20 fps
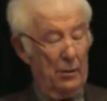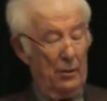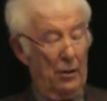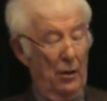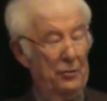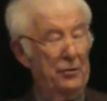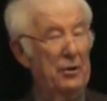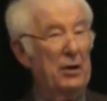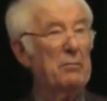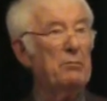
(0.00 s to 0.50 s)

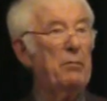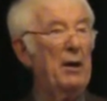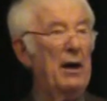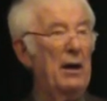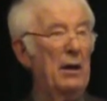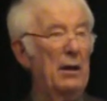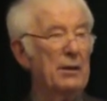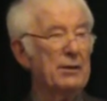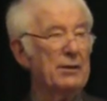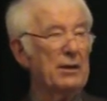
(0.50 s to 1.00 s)
counting
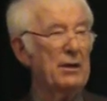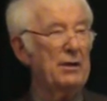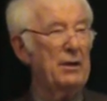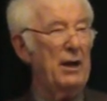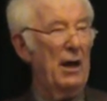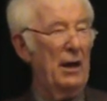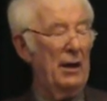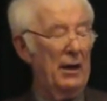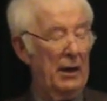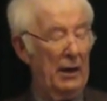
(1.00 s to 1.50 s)
bells
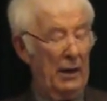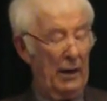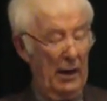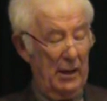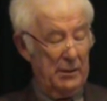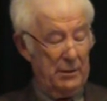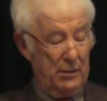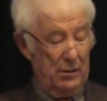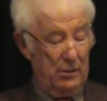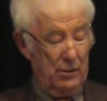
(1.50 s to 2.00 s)
nailing
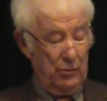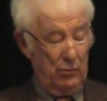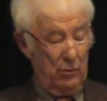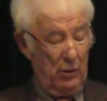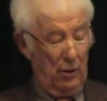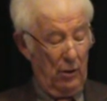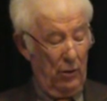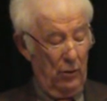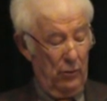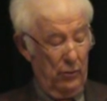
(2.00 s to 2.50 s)
classes to
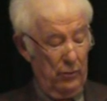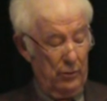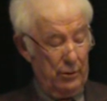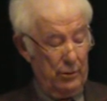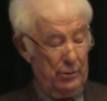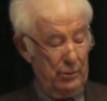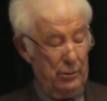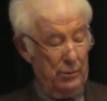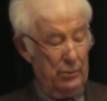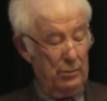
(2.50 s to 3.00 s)
a
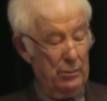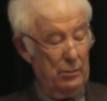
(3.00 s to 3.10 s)
close.